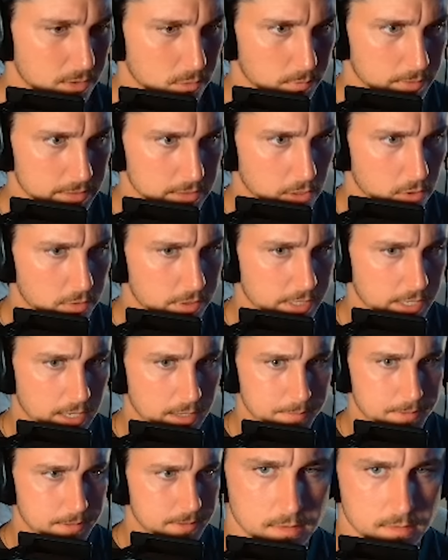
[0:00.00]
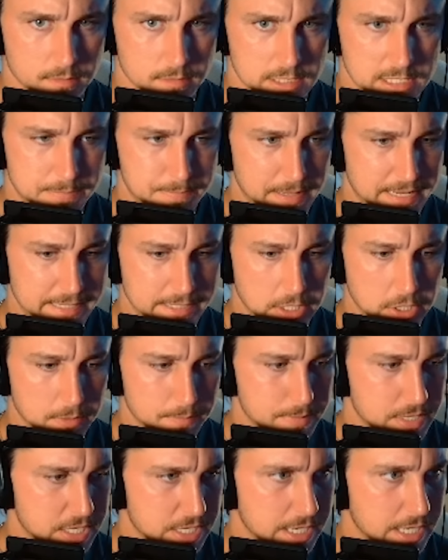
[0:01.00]
We loaded up. Spent our
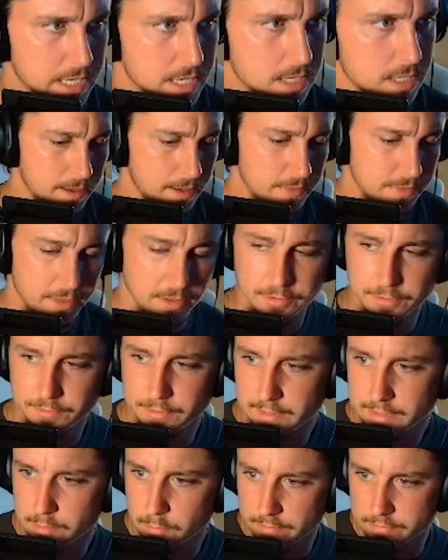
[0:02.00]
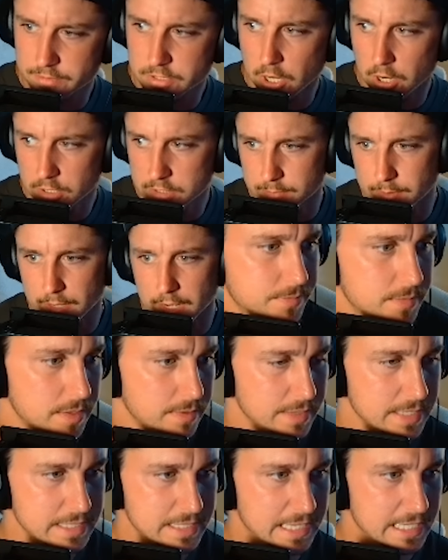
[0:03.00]
money. The other thing that we've talked about,
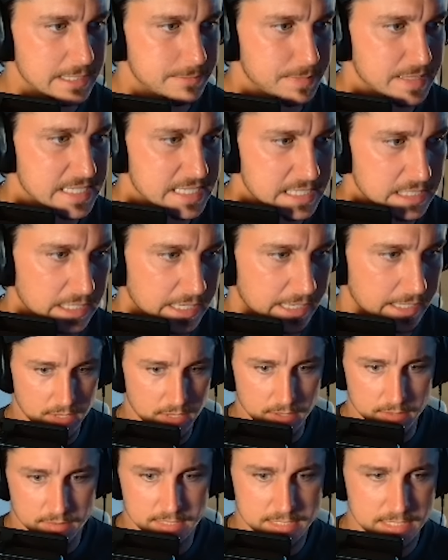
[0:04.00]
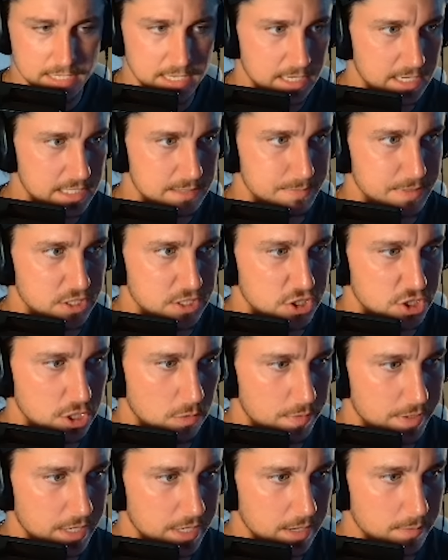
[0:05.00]
this kid's been slinging. This kid has been
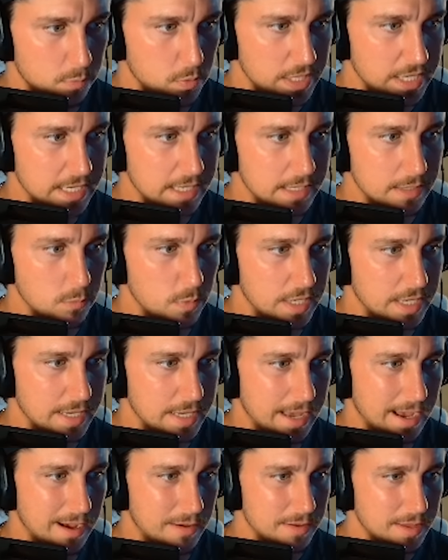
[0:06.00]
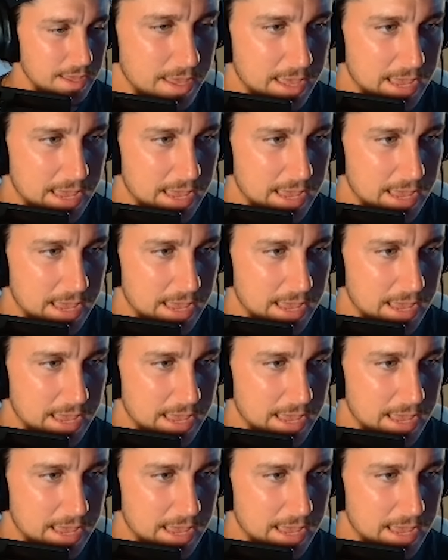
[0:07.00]
showing up week in and week out.